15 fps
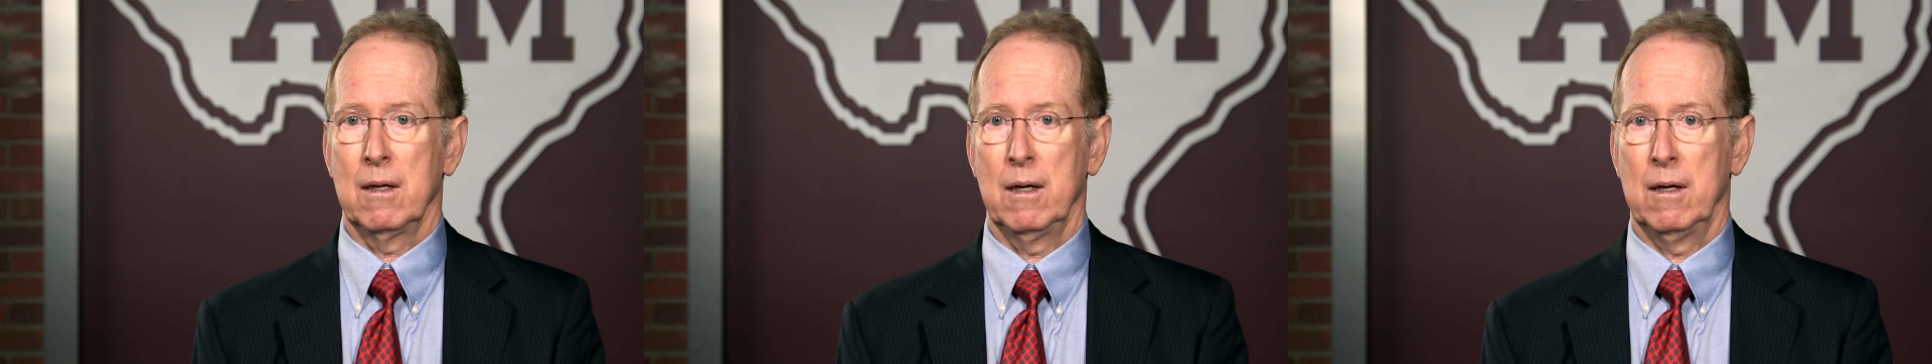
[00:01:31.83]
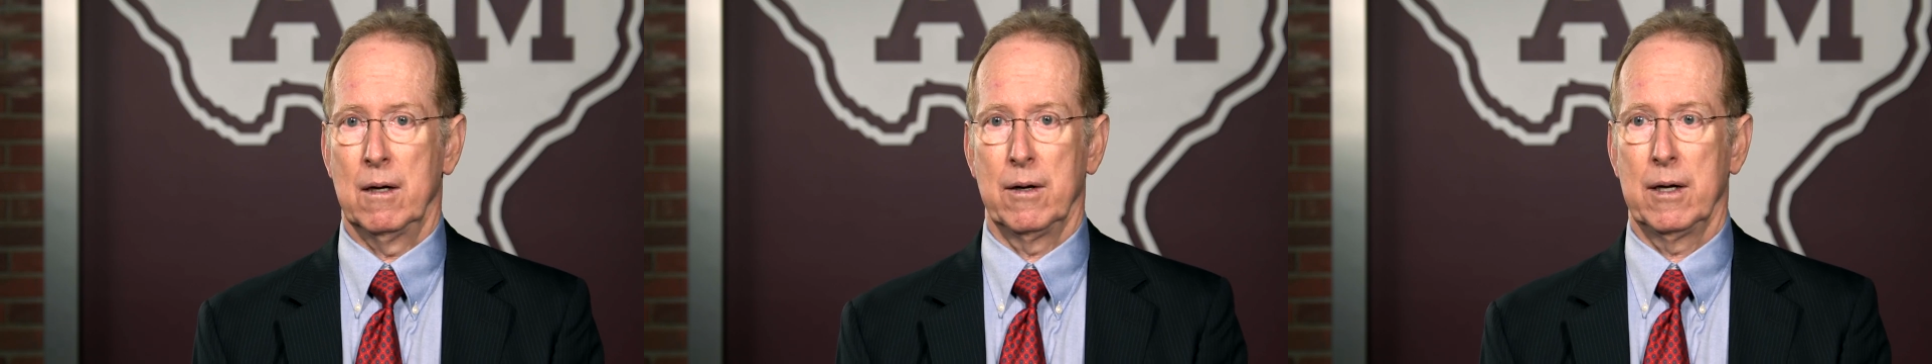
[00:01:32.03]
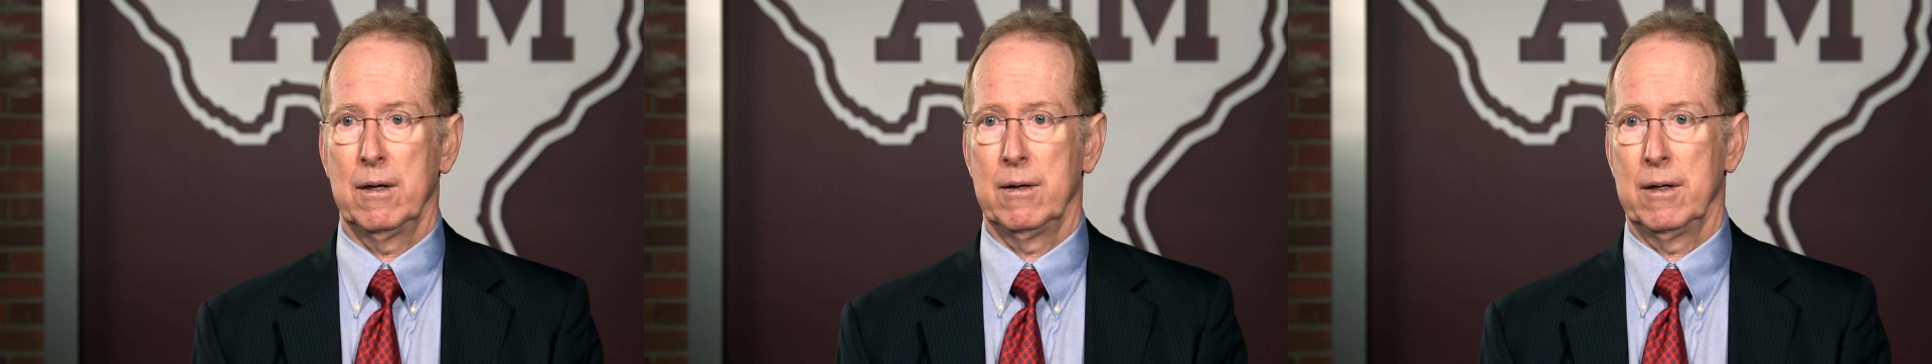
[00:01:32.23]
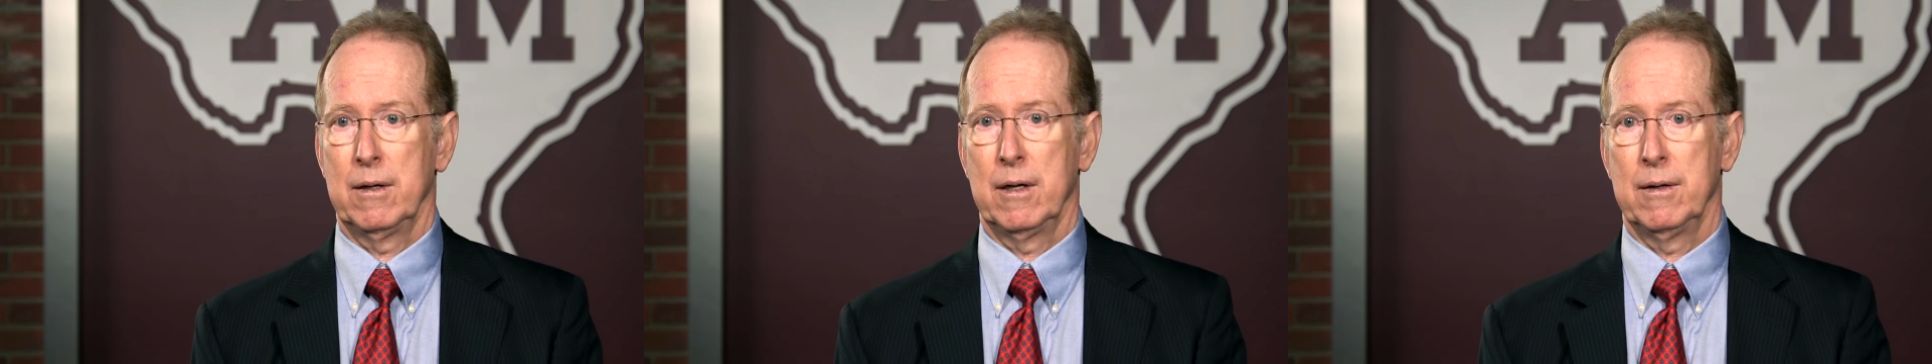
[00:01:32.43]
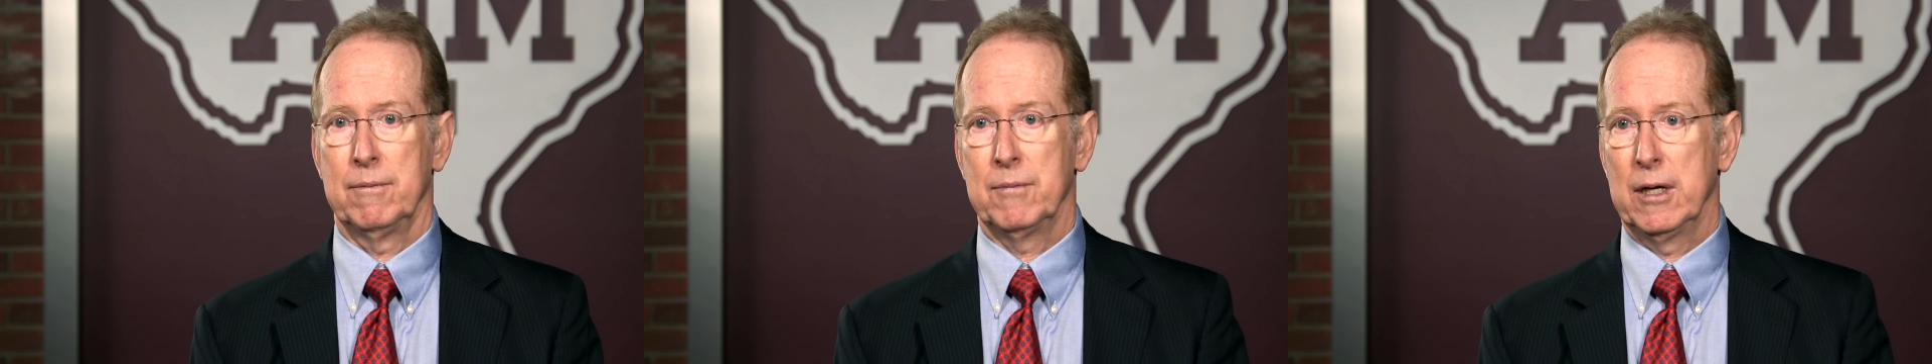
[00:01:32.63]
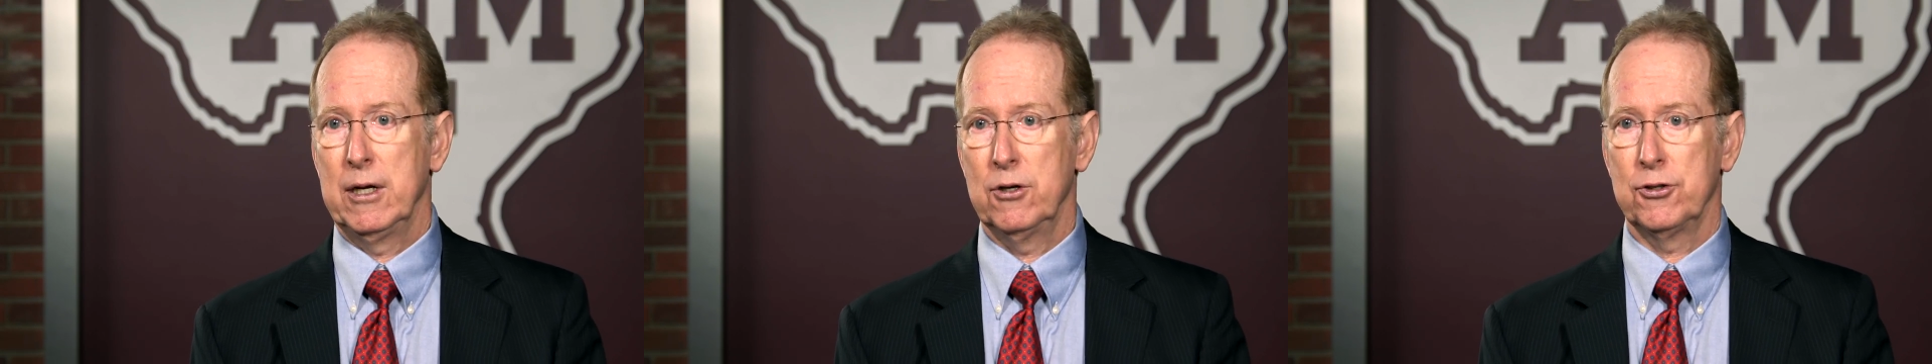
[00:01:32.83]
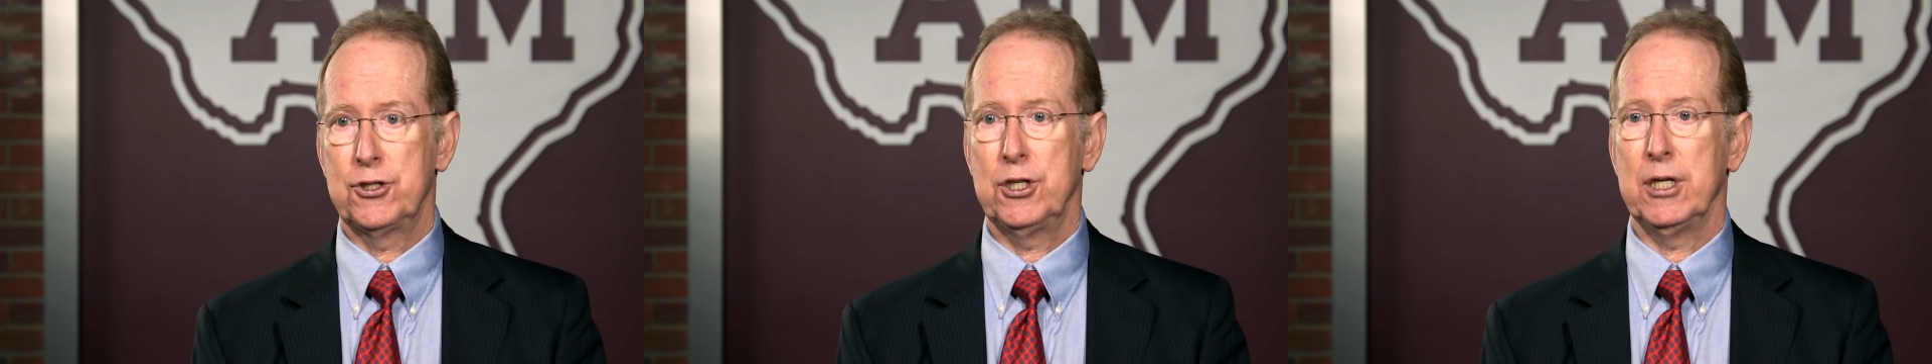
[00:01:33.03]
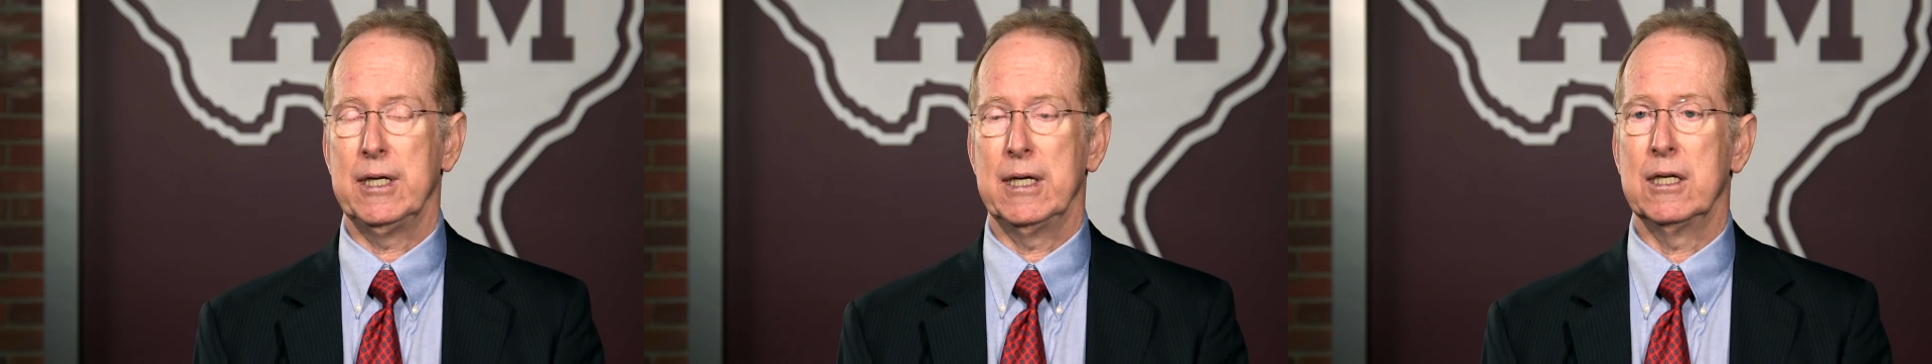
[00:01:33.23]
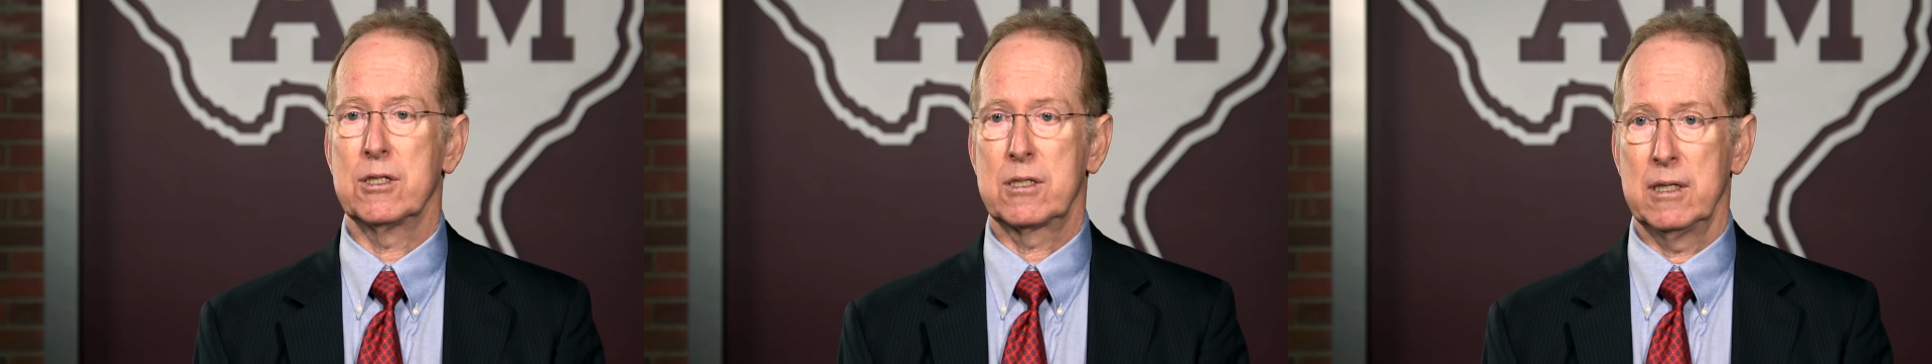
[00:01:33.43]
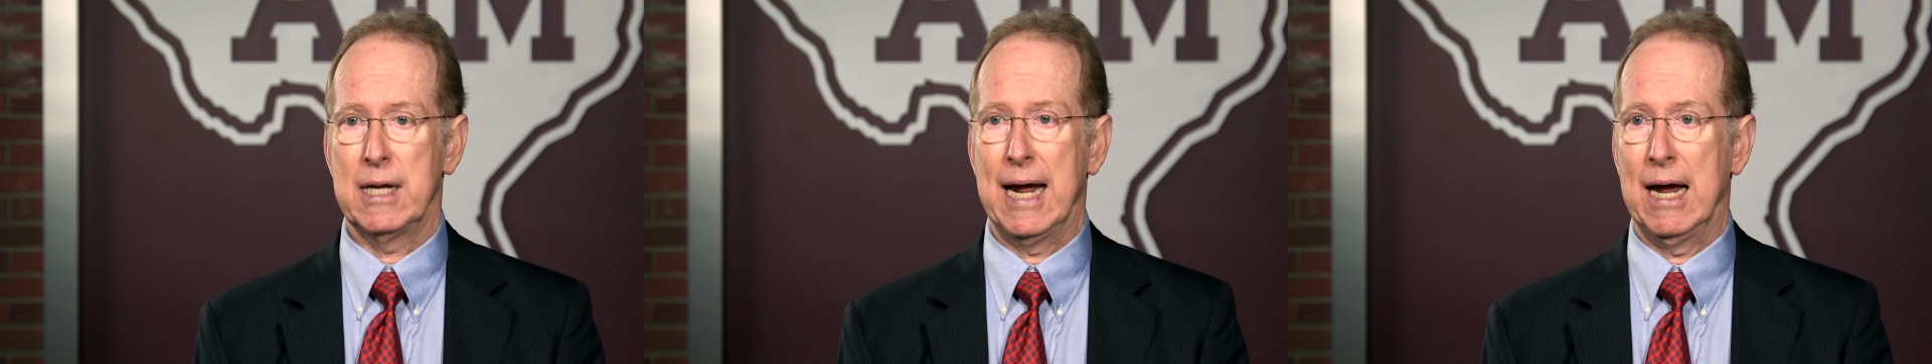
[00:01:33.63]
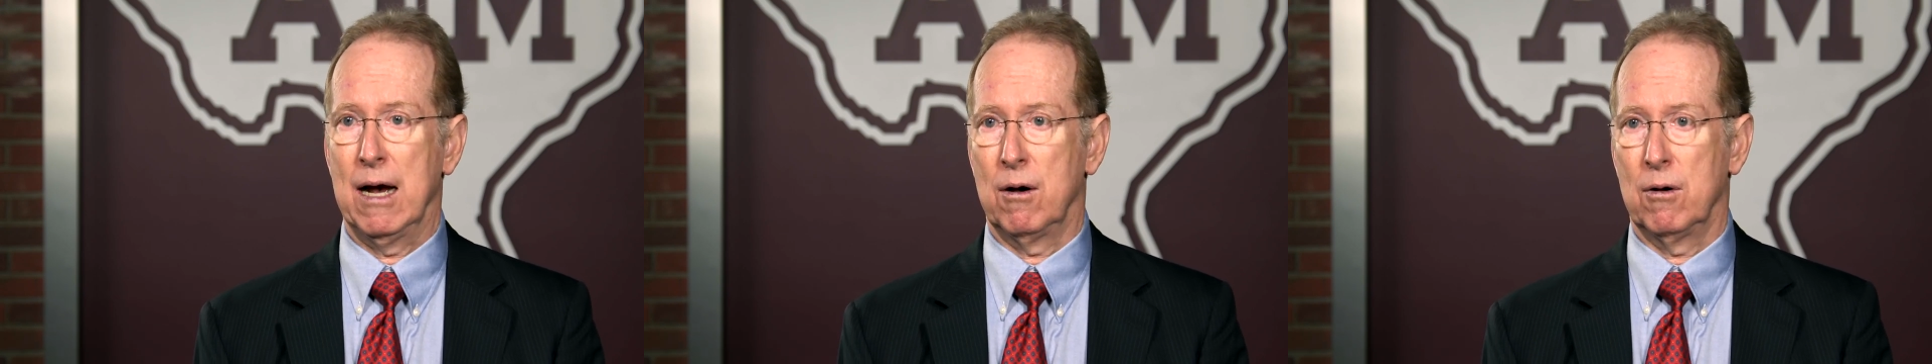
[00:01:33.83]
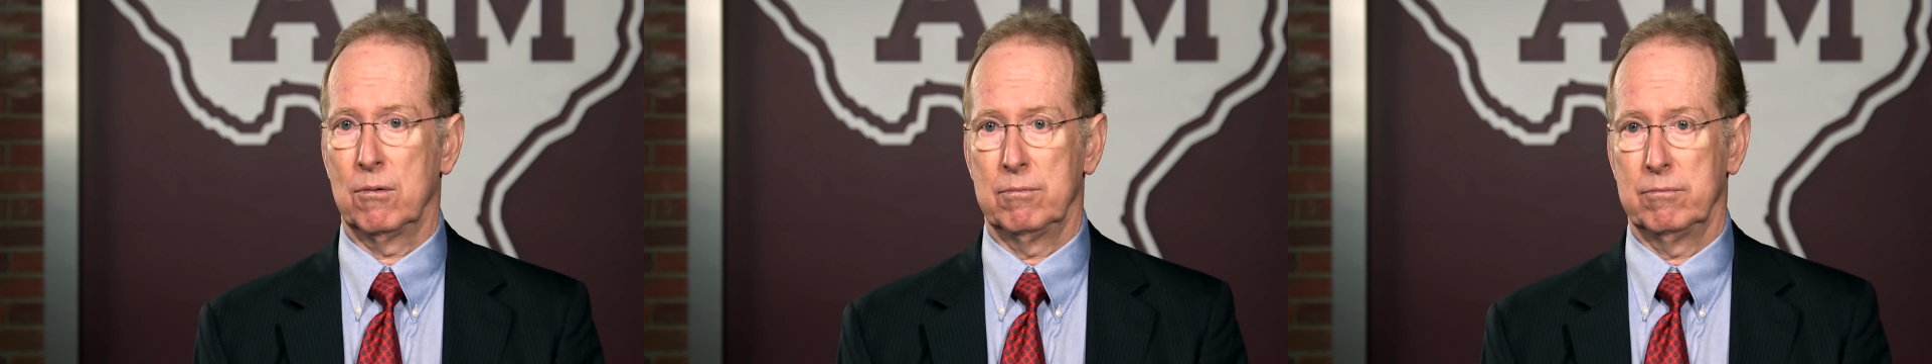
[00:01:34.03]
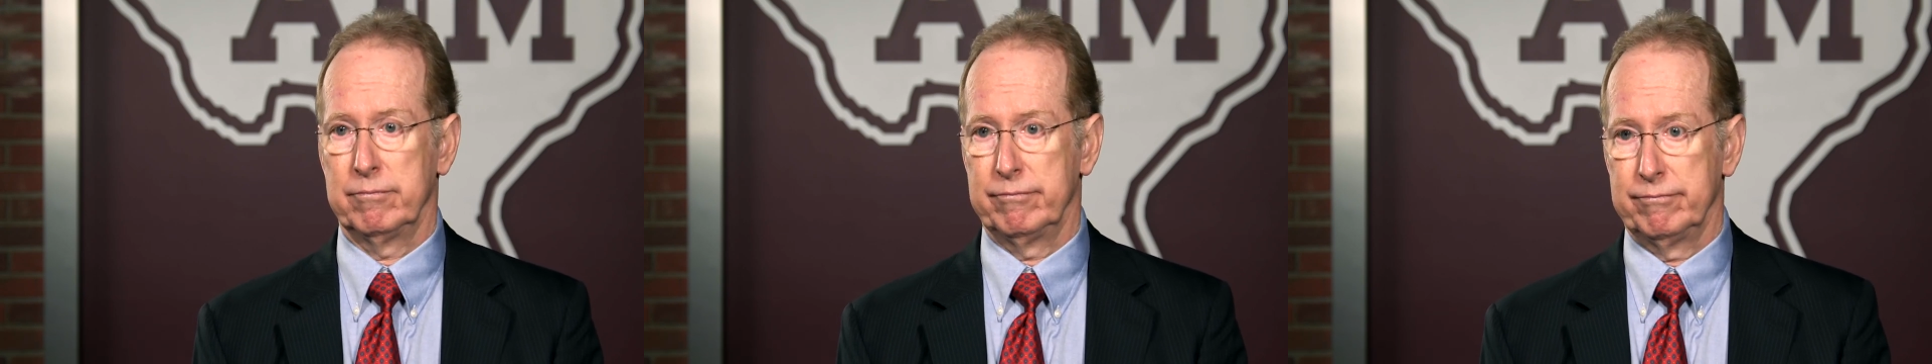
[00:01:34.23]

you know, here she is now,